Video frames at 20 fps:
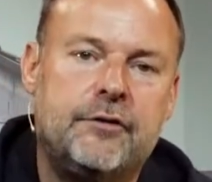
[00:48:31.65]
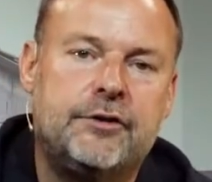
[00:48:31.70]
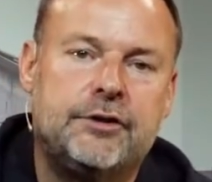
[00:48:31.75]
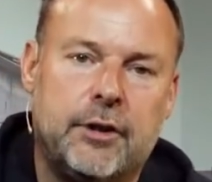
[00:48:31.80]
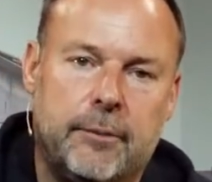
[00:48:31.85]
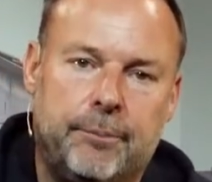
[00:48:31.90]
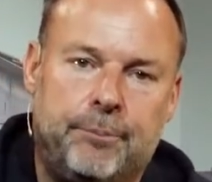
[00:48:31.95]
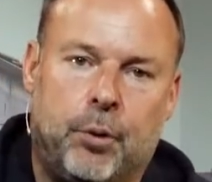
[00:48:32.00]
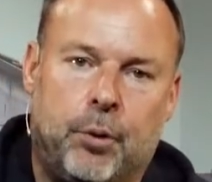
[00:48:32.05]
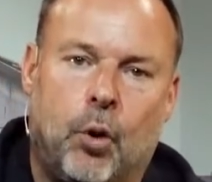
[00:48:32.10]

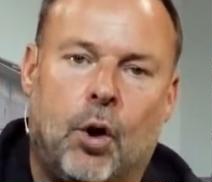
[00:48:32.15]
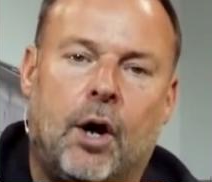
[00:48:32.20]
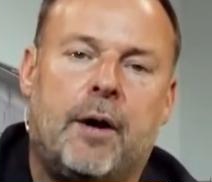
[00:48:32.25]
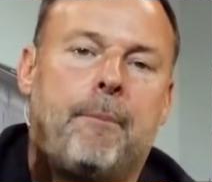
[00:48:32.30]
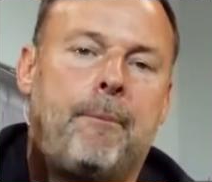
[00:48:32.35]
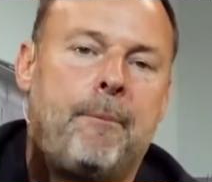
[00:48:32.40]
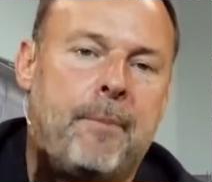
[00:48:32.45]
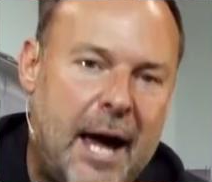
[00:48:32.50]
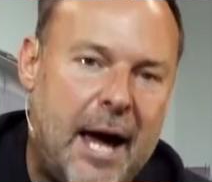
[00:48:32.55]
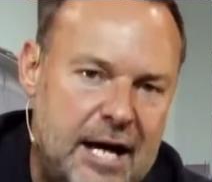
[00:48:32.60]

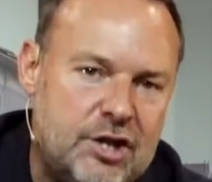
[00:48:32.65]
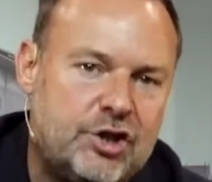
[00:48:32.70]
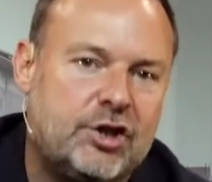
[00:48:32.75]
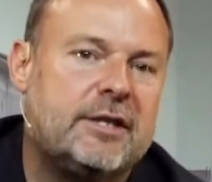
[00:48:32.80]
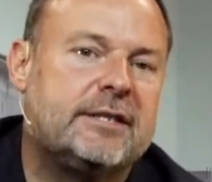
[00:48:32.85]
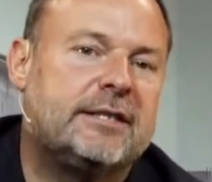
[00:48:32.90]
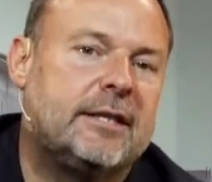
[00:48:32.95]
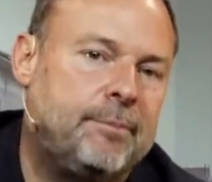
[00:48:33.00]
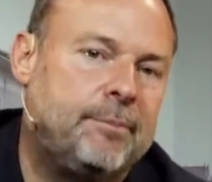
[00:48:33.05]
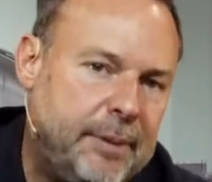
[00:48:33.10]
support,
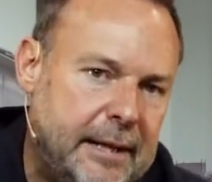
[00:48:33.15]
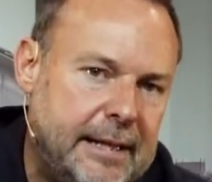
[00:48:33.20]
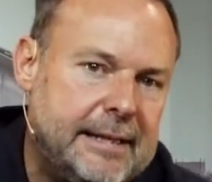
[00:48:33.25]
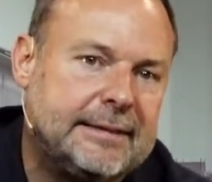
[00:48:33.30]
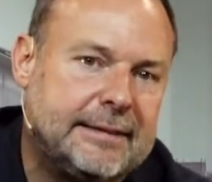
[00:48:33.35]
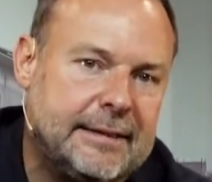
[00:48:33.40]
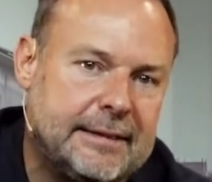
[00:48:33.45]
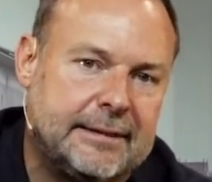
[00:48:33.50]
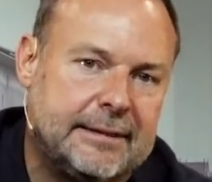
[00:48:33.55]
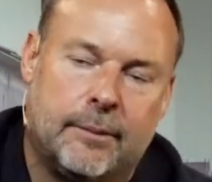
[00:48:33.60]
patience, and
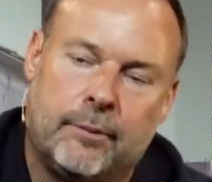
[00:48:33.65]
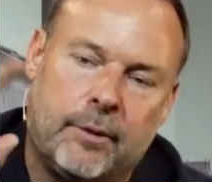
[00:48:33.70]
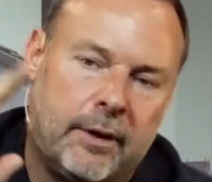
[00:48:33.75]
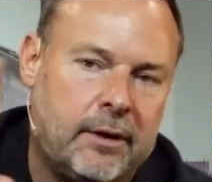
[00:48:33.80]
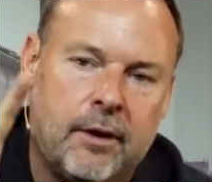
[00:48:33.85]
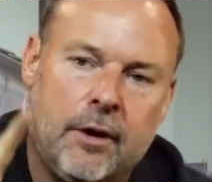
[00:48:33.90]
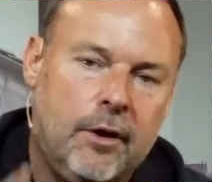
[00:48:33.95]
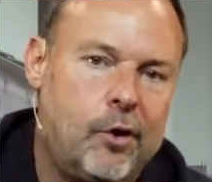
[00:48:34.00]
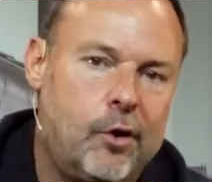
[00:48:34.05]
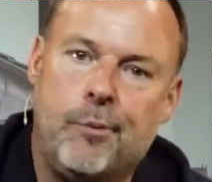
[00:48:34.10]
peace to
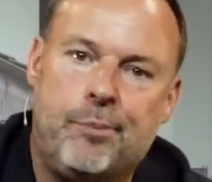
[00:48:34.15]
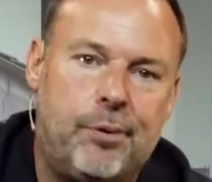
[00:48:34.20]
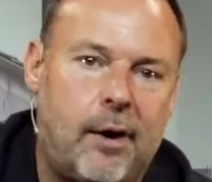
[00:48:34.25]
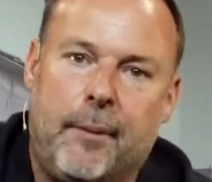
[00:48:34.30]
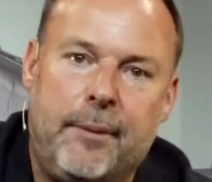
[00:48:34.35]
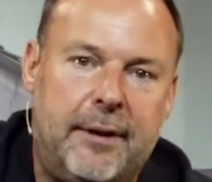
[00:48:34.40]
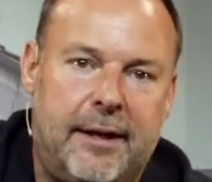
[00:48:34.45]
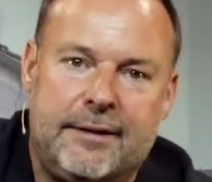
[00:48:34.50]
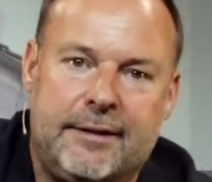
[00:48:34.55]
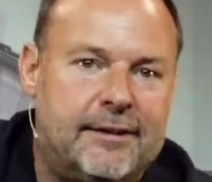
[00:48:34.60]
someone who
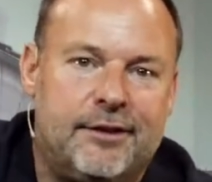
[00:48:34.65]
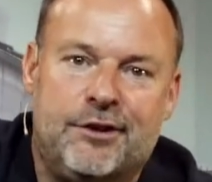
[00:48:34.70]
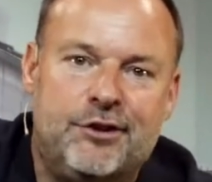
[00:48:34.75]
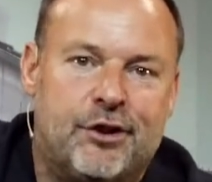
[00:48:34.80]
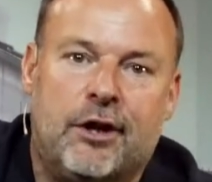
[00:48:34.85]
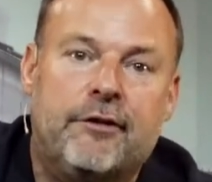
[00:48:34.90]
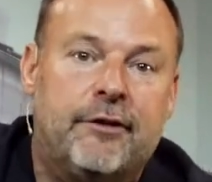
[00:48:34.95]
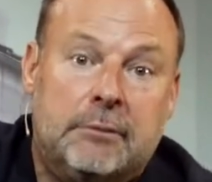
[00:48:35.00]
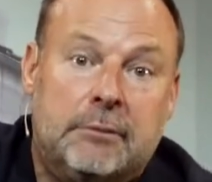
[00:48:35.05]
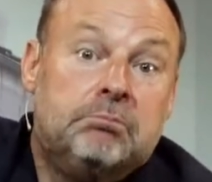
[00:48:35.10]
probably doesn't
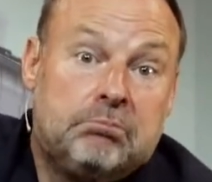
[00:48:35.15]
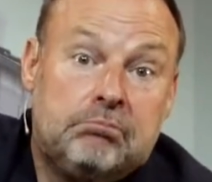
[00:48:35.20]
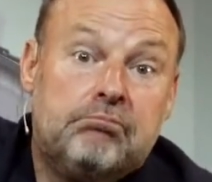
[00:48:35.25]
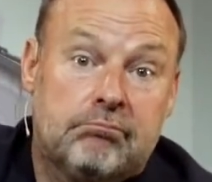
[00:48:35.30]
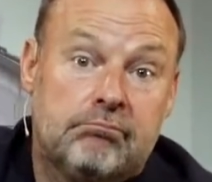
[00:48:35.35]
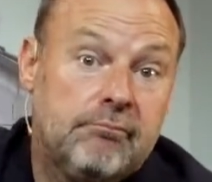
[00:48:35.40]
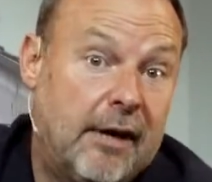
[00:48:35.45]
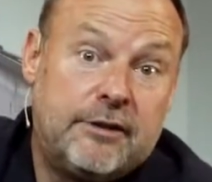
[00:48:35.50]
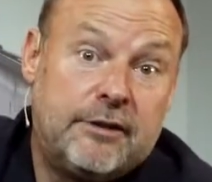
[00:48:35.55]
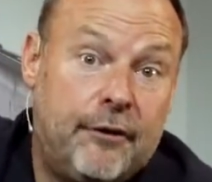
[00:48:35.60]
deserve it.
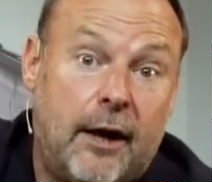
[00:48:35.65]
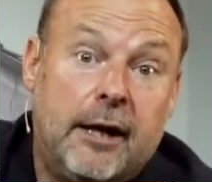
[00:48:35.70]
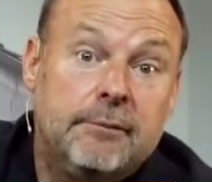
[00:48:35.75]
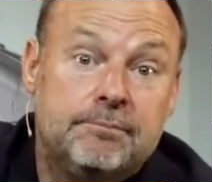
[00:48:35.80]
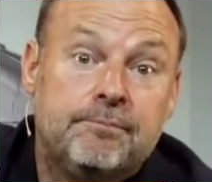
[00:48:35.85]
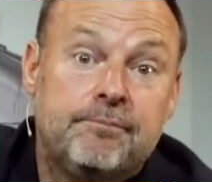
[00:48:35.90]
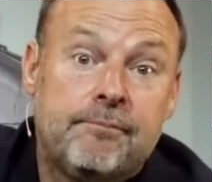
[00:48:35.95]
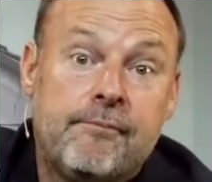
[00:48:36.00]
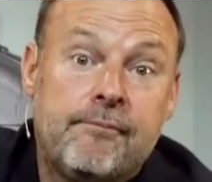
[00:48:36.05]
That's fine.